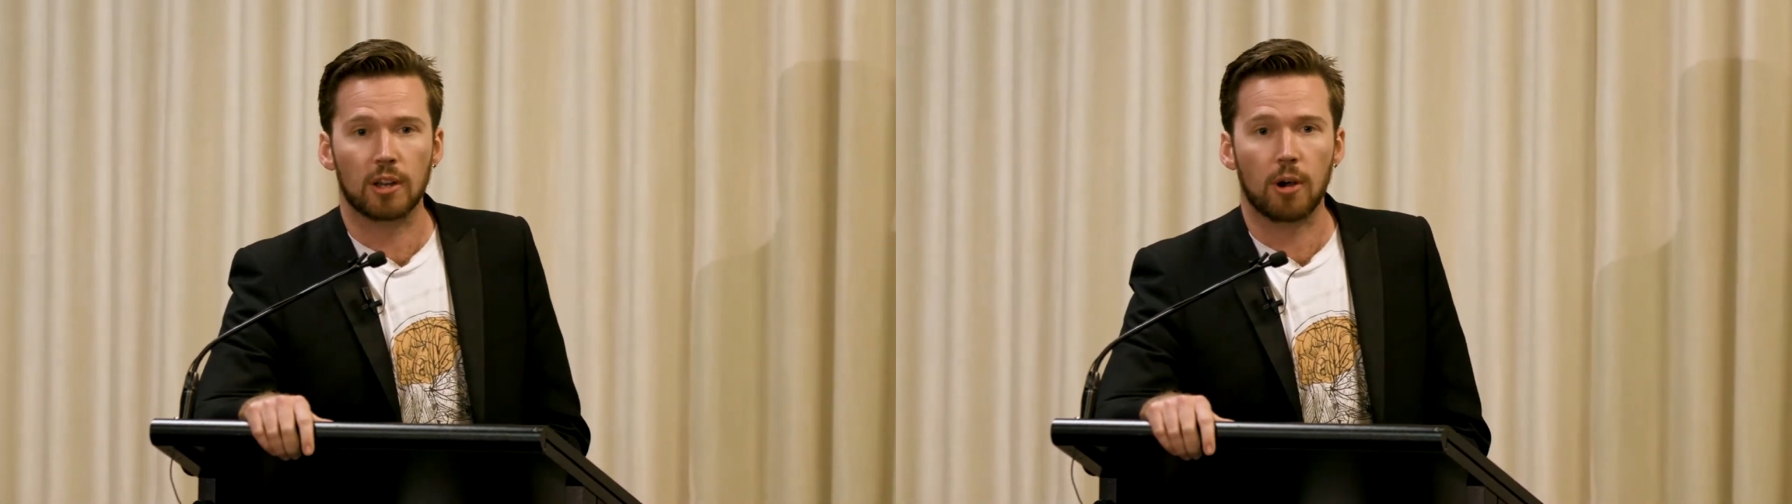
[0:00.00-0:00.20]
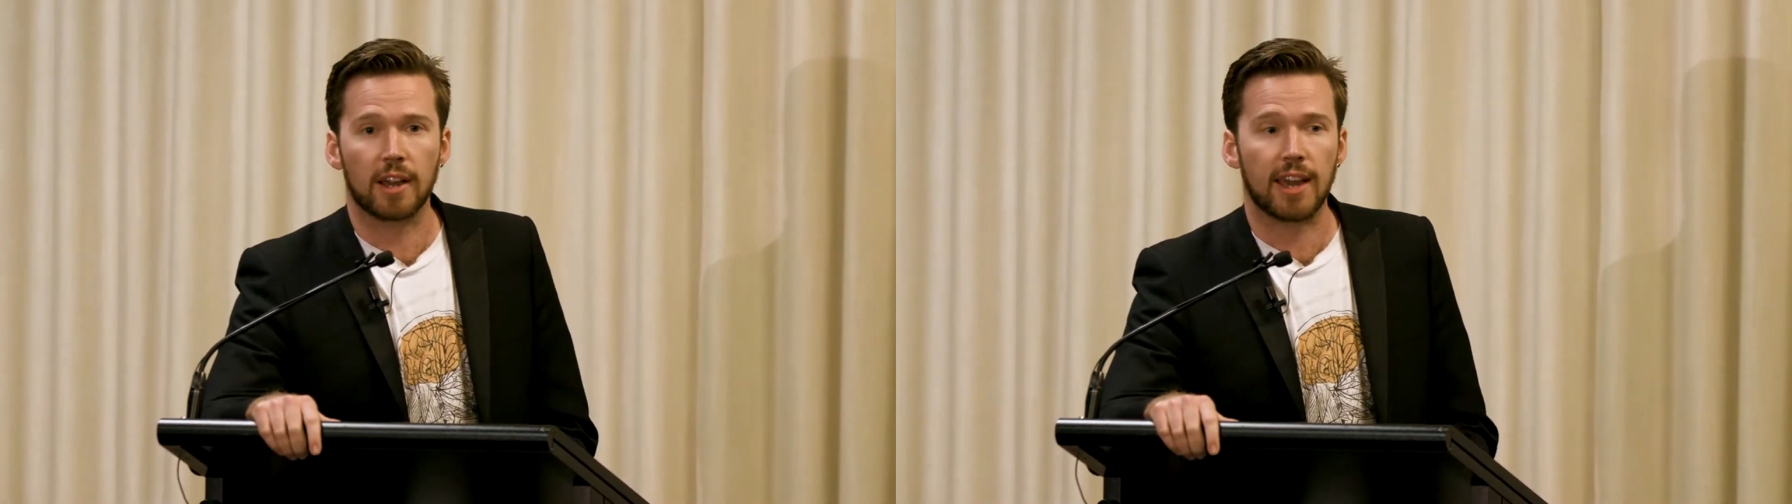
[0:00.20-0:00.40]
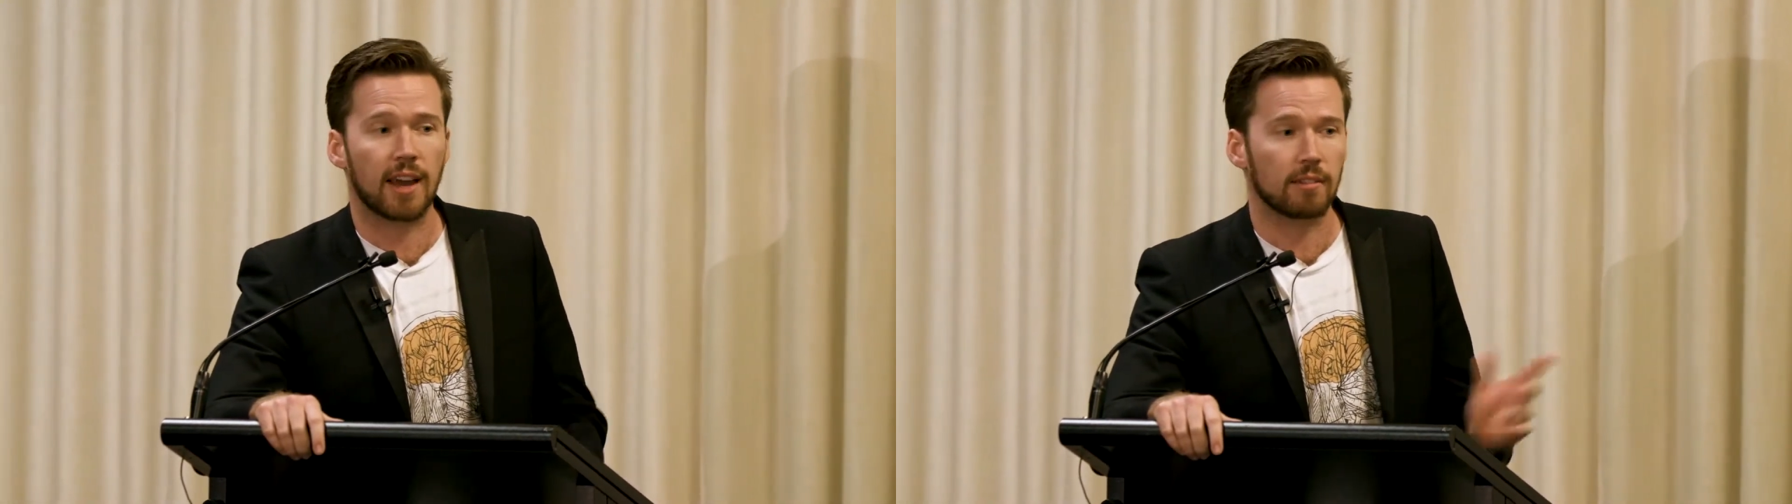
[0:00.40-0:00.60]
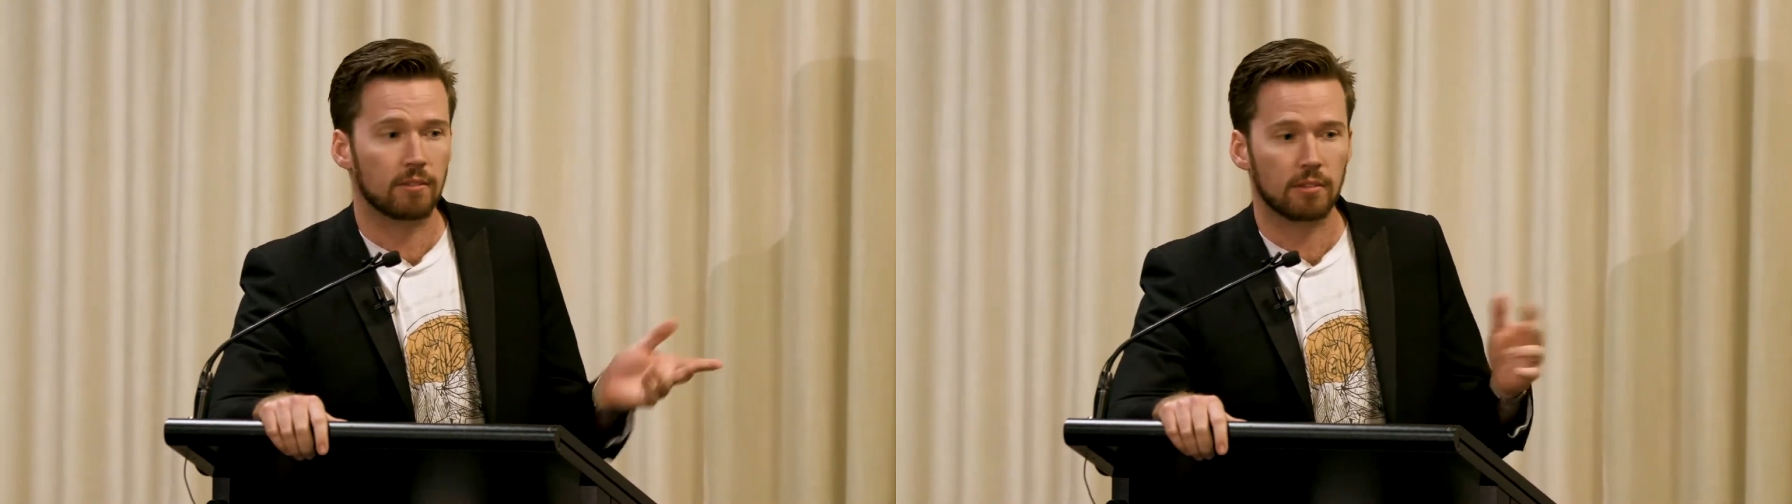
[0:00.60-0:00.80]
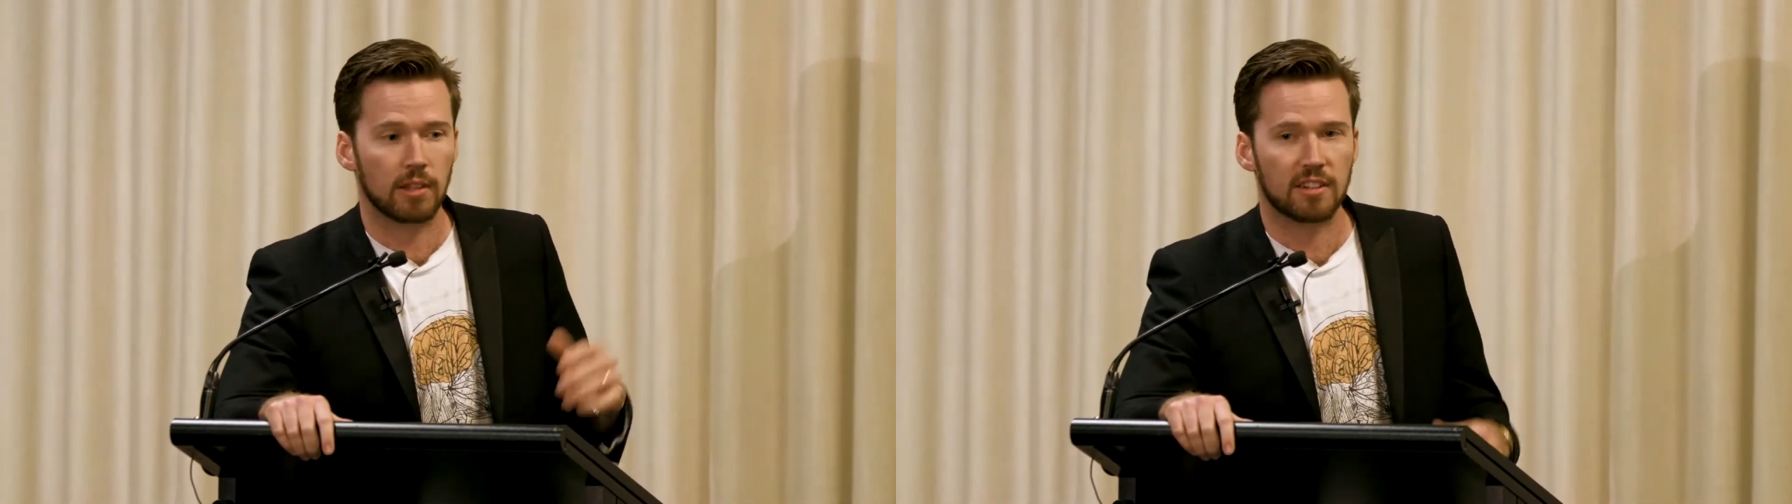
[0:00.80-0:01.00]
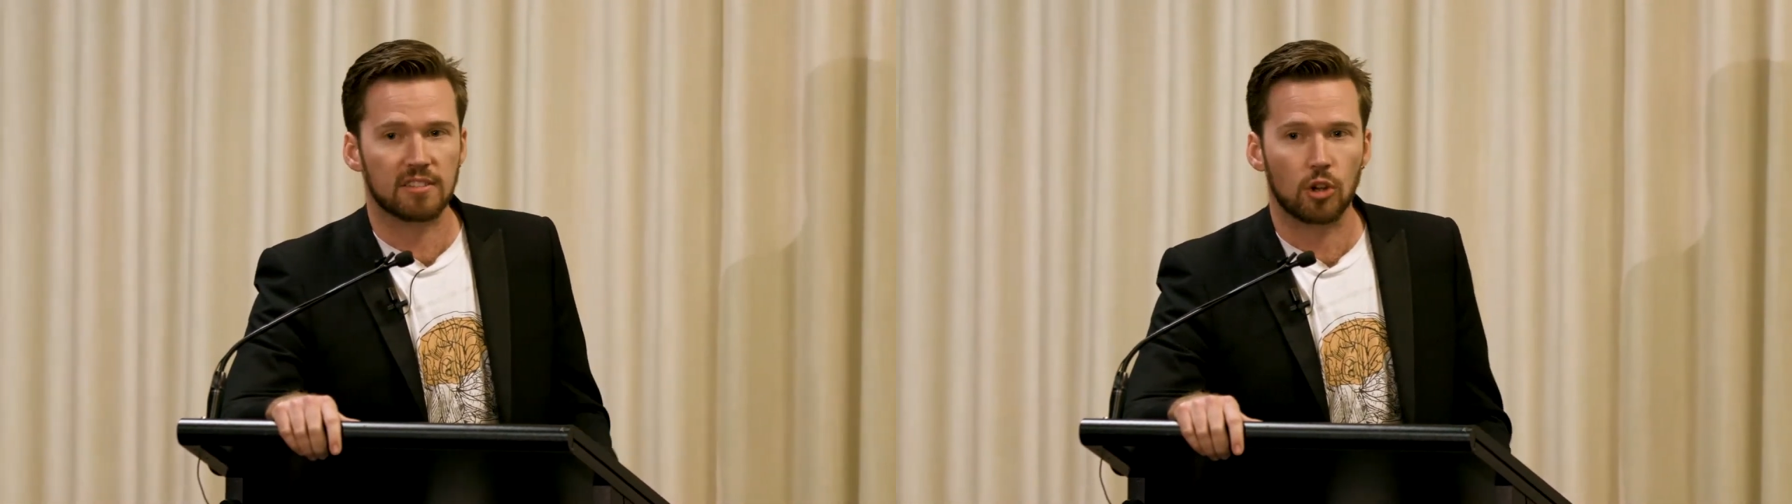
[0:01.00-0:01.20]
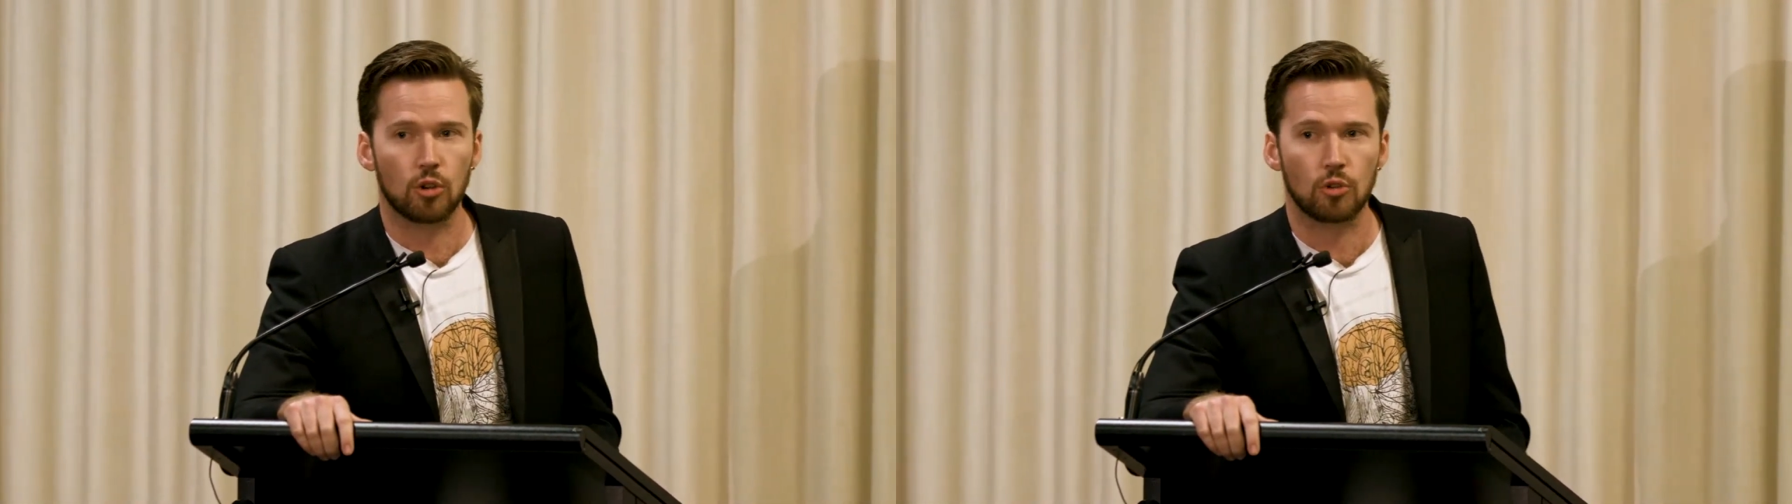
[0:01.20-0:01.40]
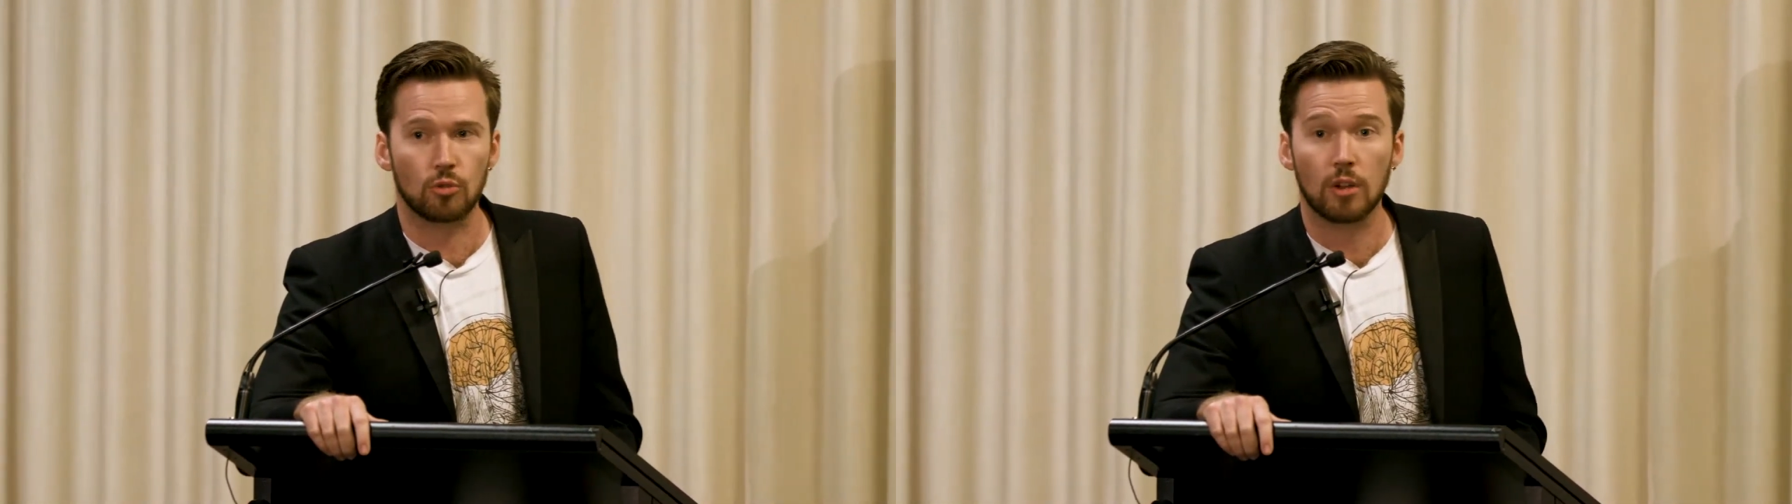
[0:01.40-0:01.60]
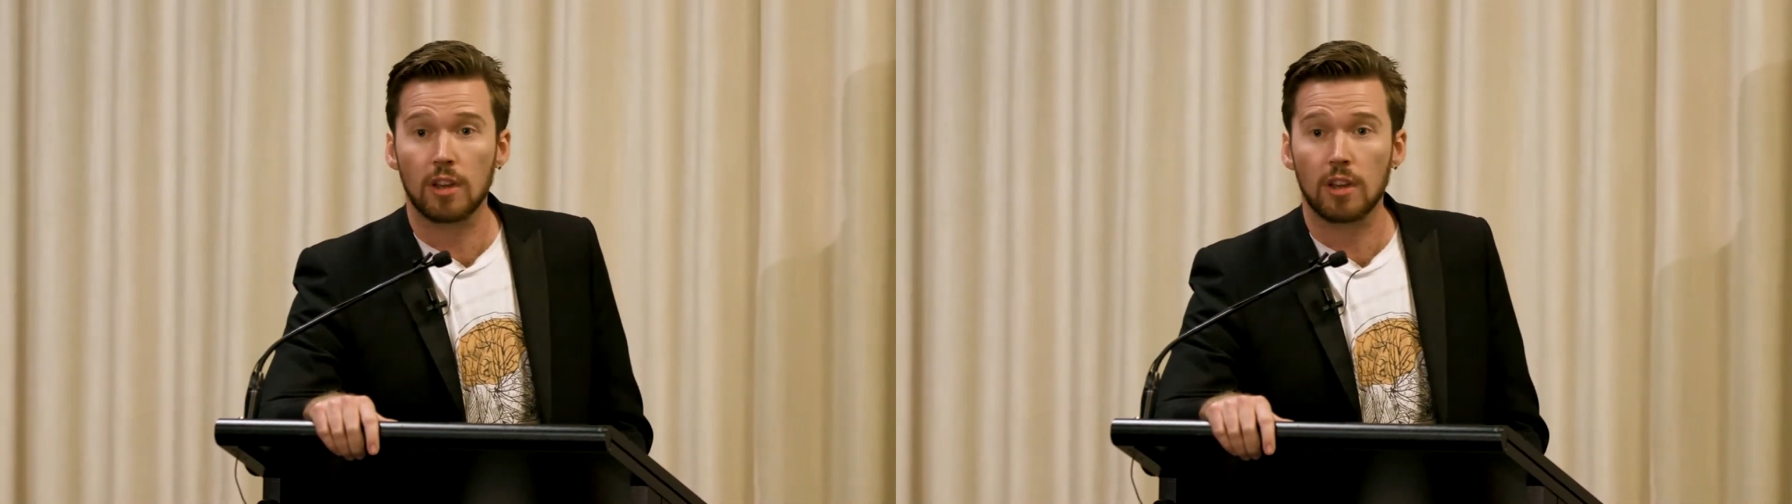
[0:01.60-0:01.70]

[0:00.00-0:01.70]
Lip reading: mic out and let us know who